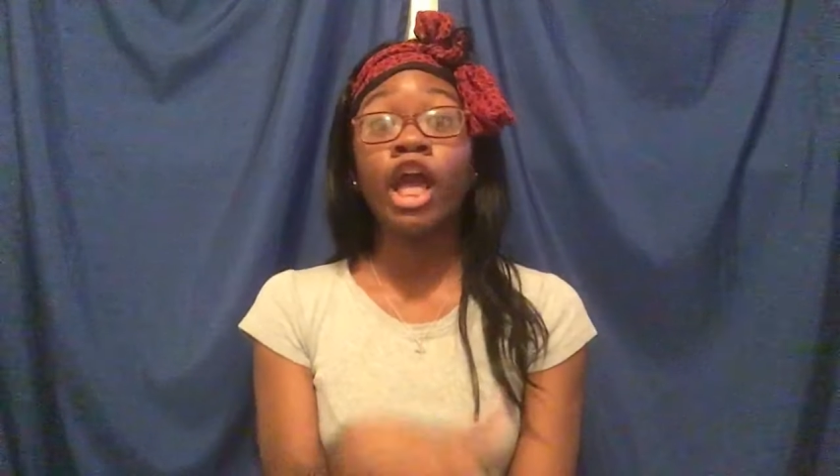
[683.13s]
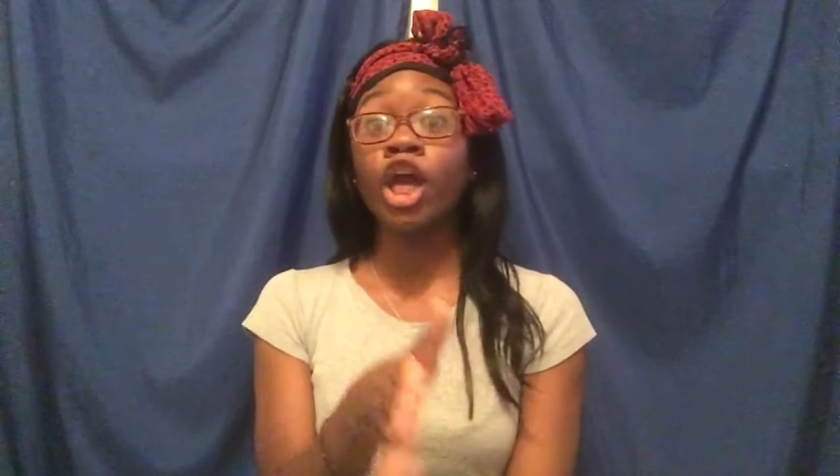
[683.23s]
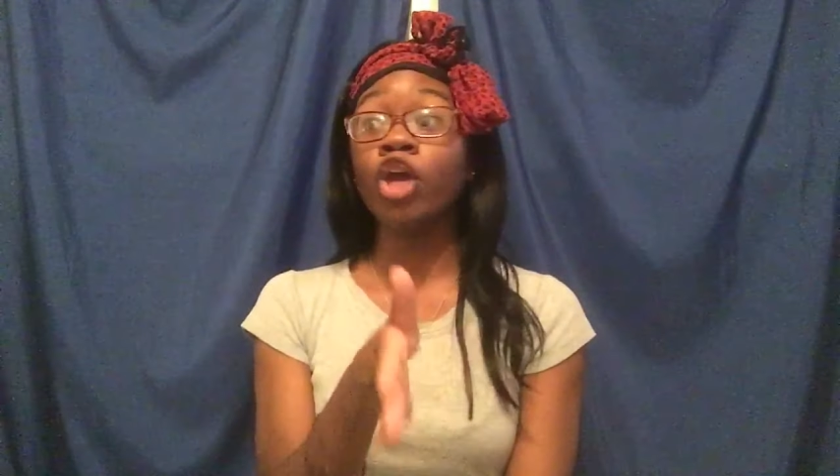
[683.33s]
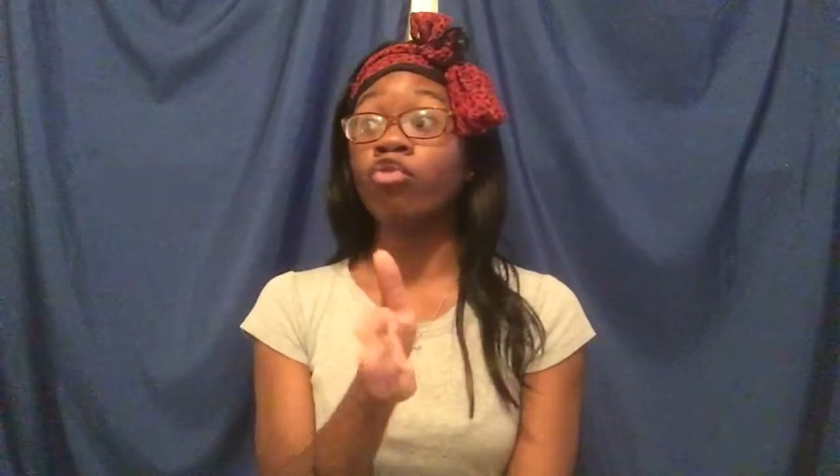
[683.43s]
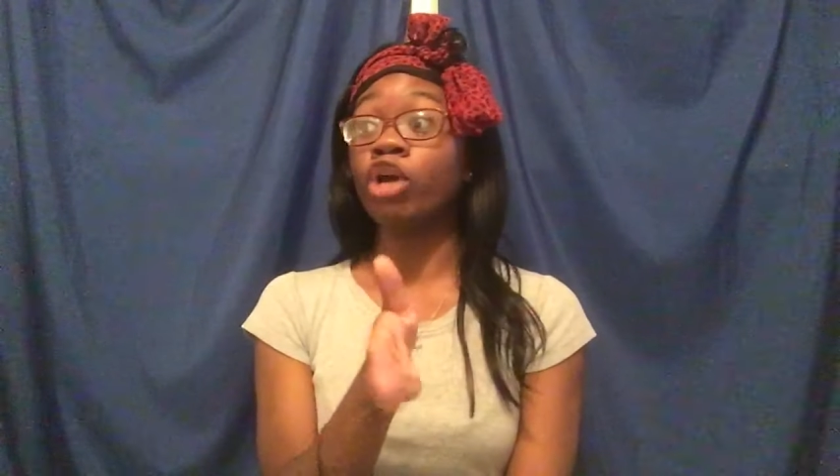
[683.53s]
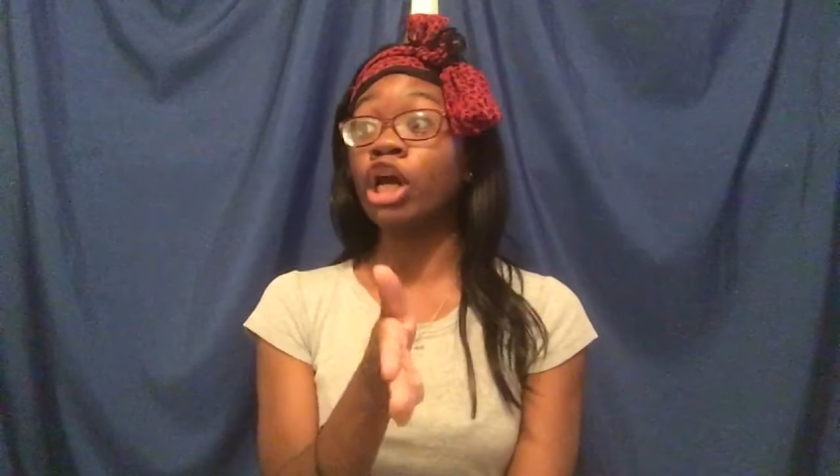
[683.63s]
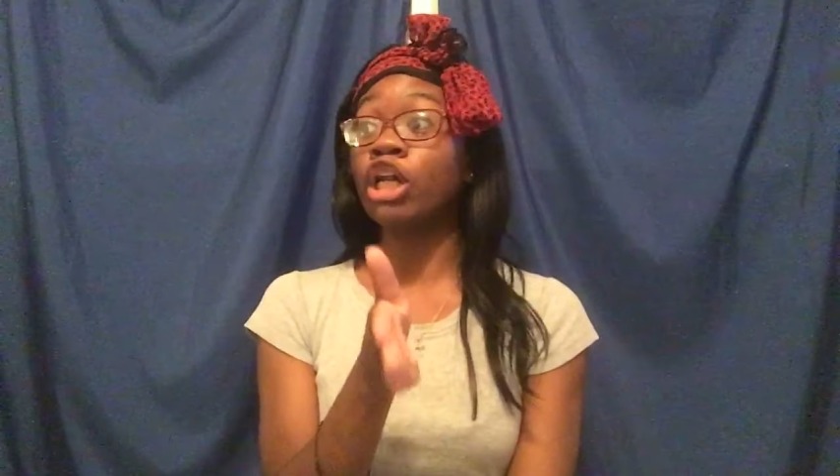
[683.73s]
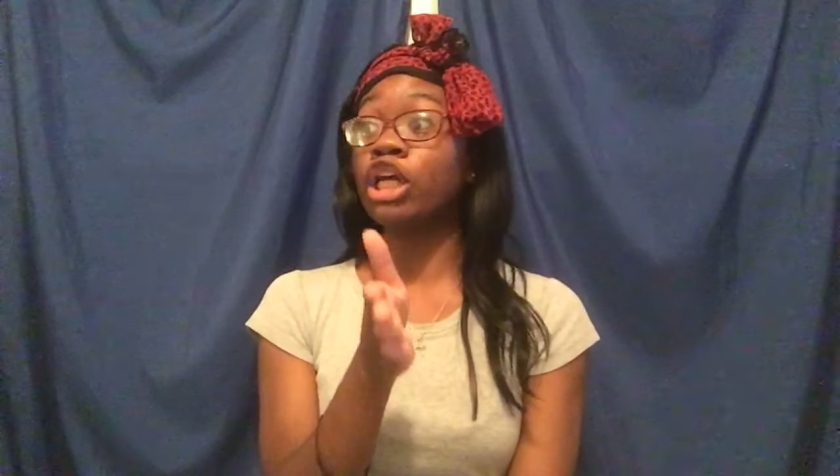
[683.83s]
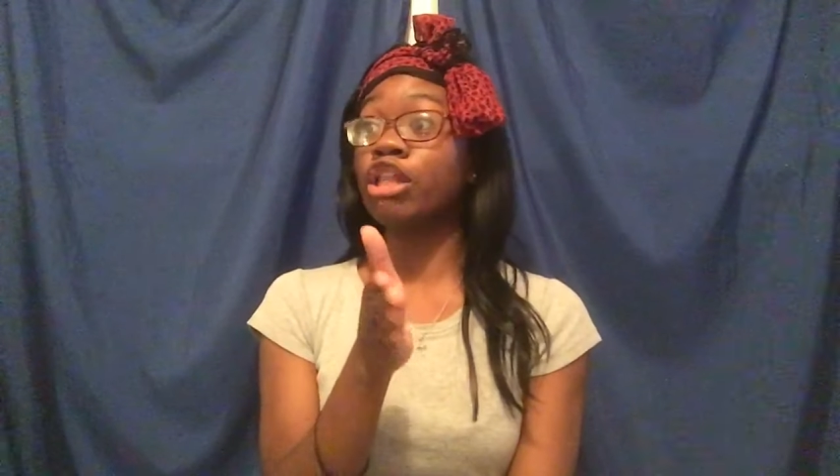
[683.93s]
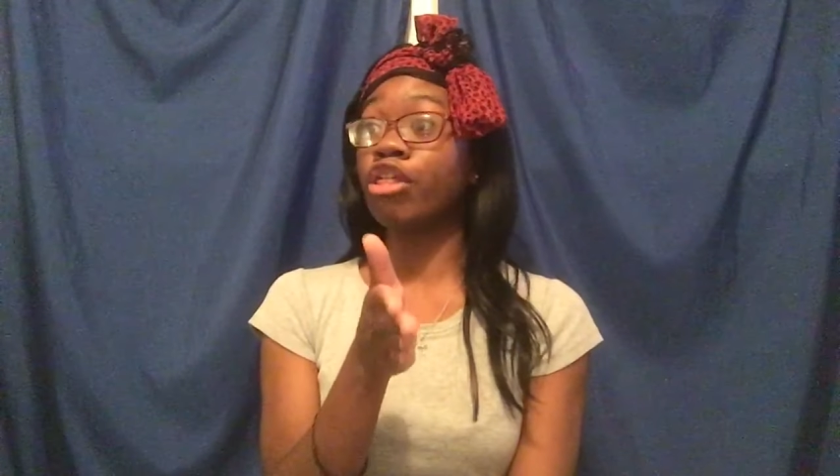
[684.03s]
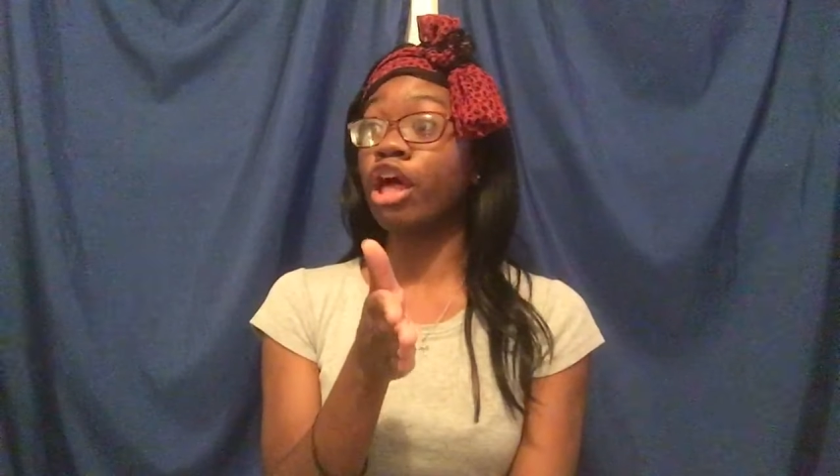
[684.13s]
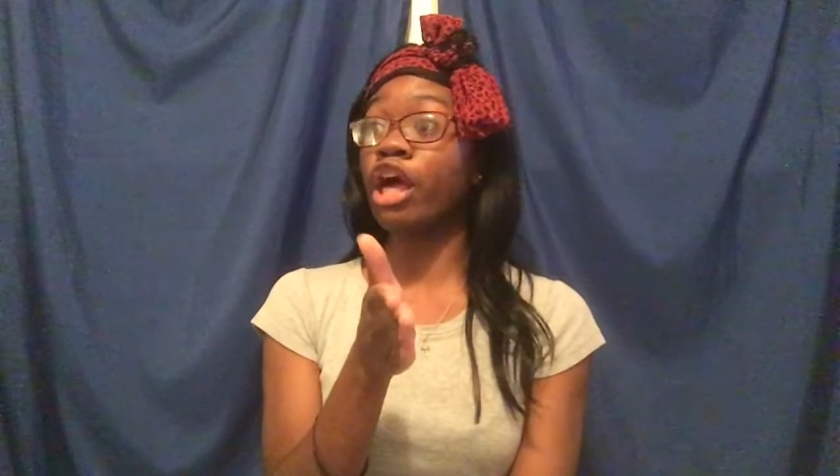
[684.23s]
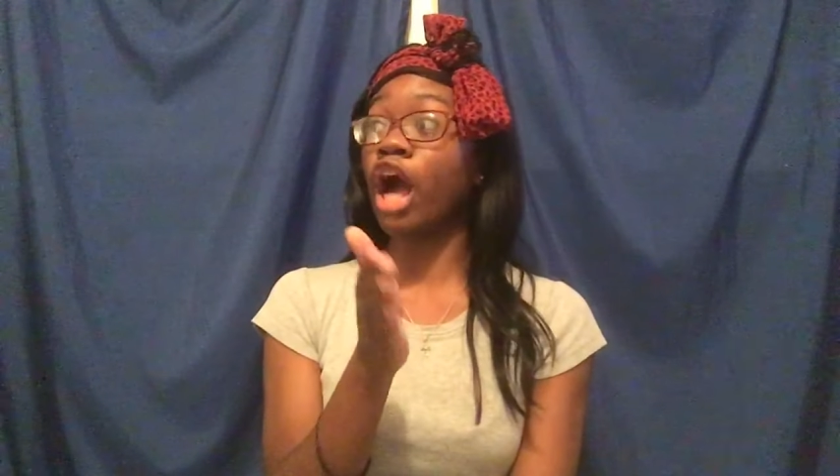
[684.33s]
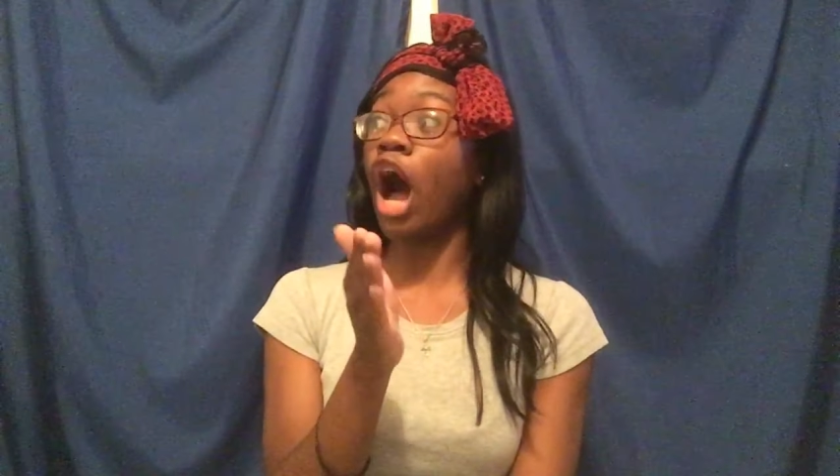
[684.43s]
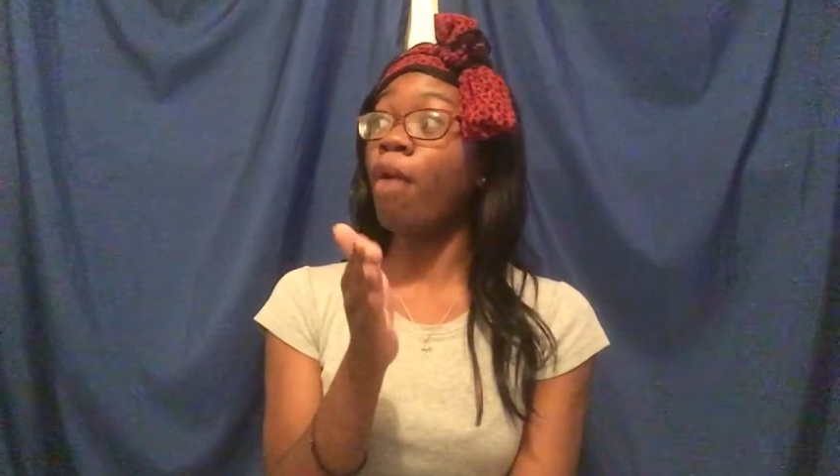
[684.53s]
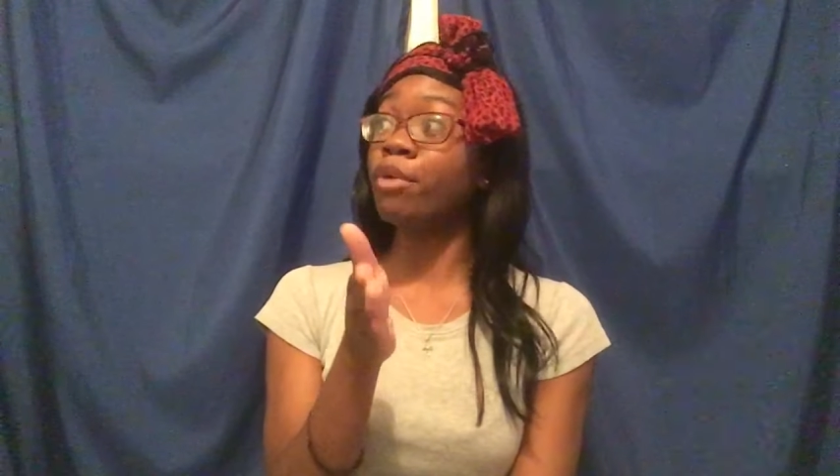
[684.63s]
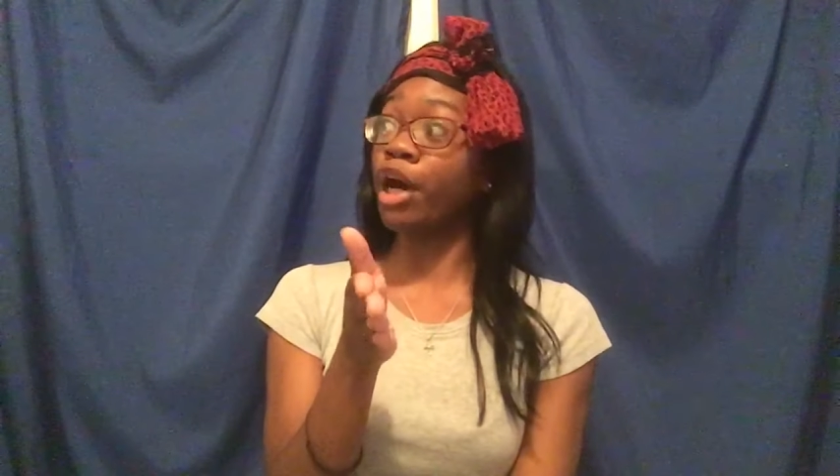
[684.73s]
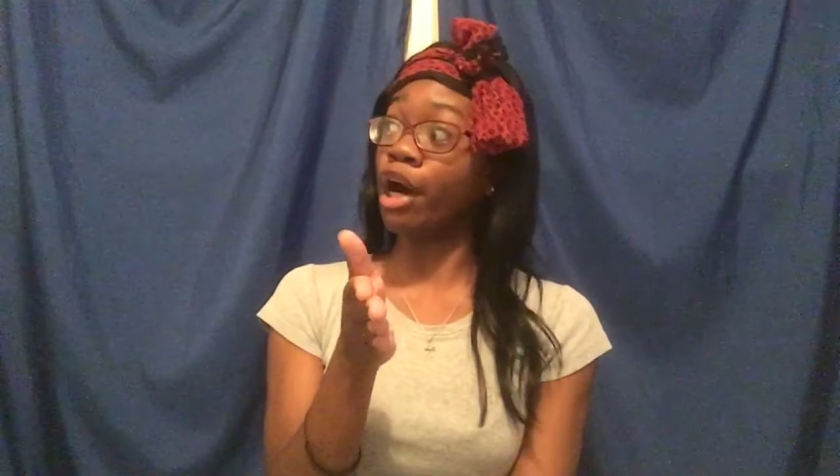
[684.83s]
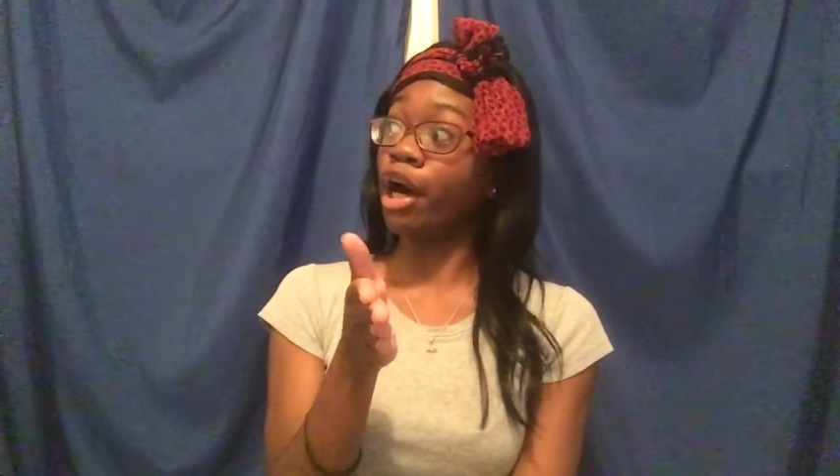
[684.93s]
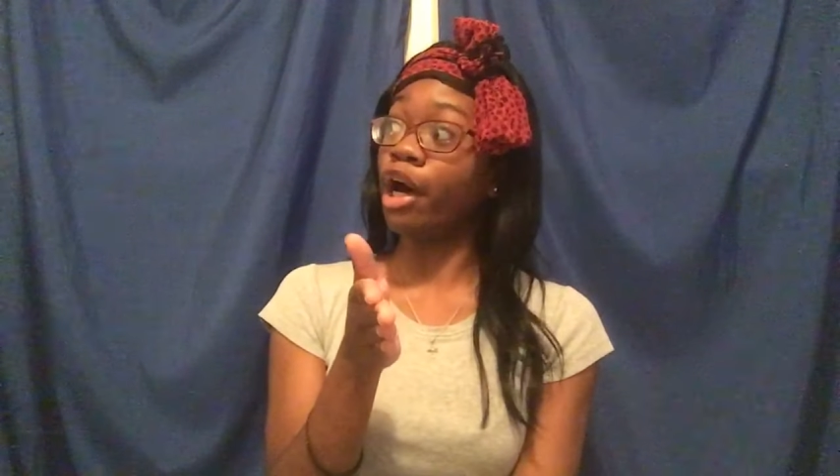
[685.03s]
he really think I'm
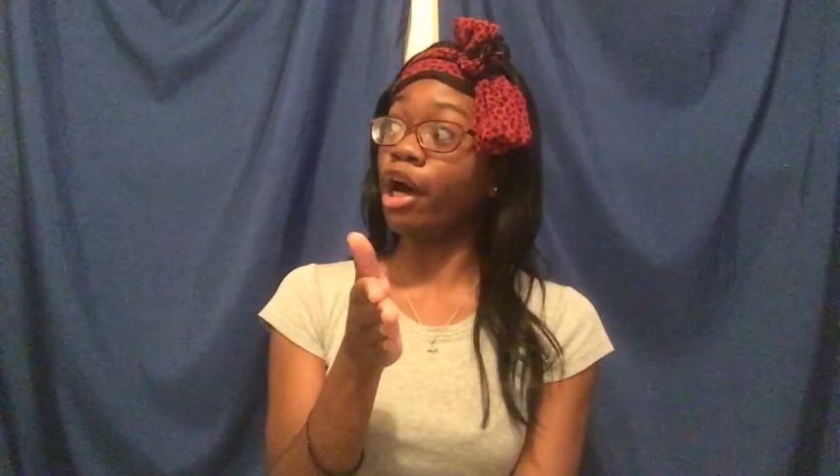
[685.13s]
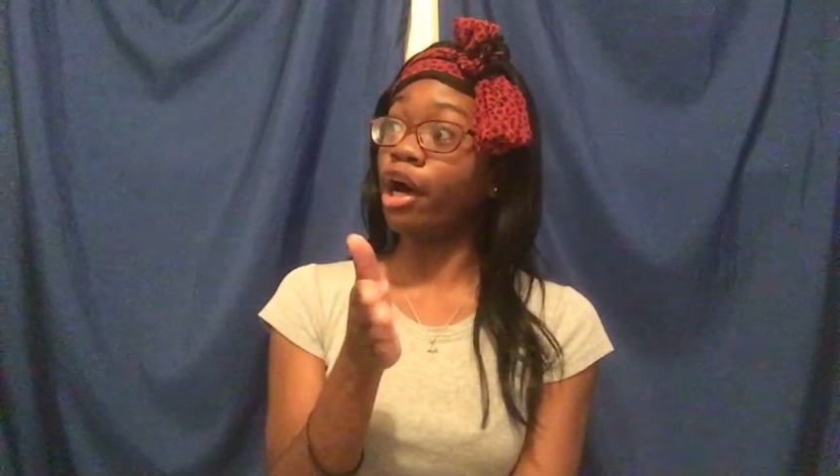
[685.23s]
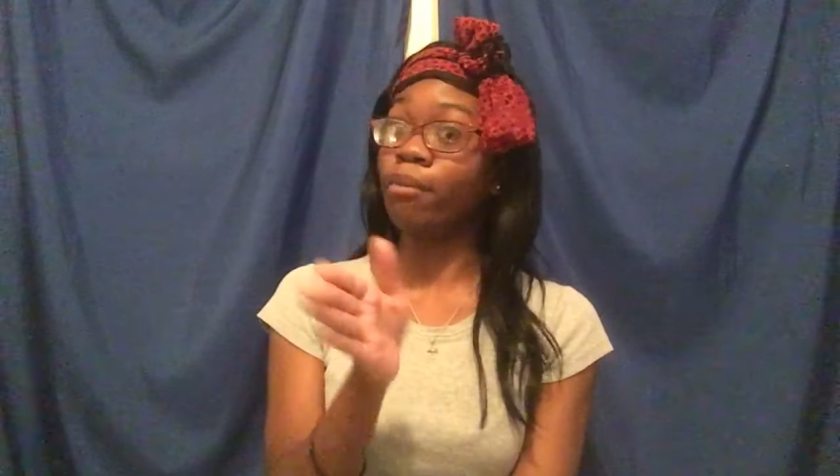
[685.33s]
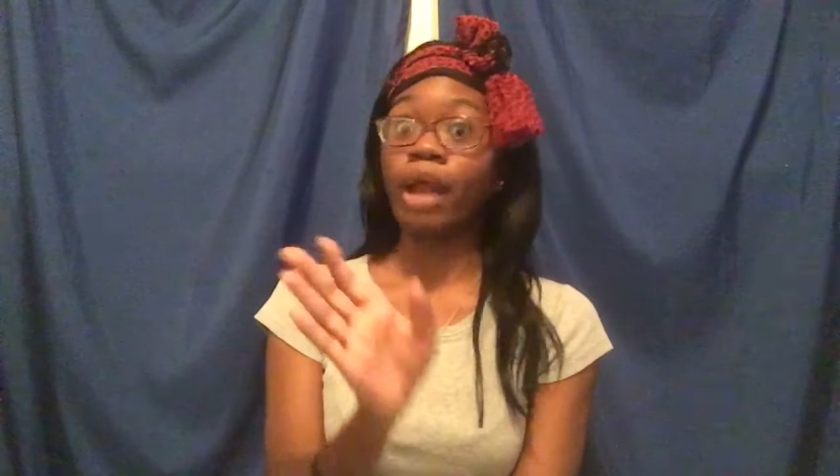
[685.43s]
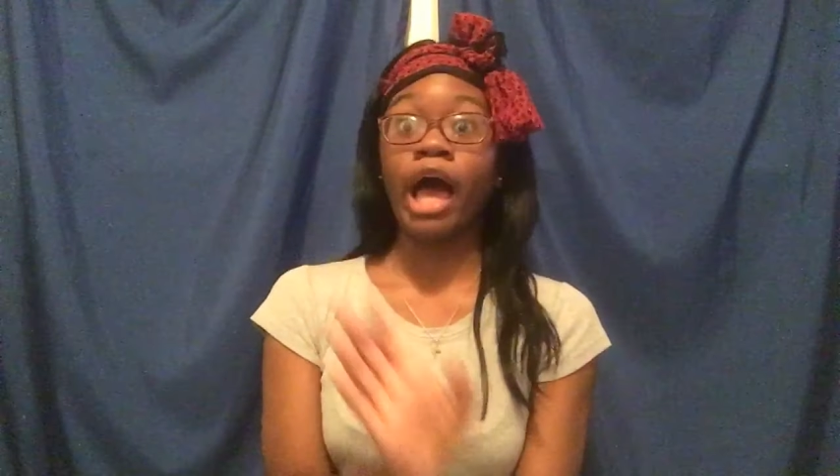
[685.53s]
dumb.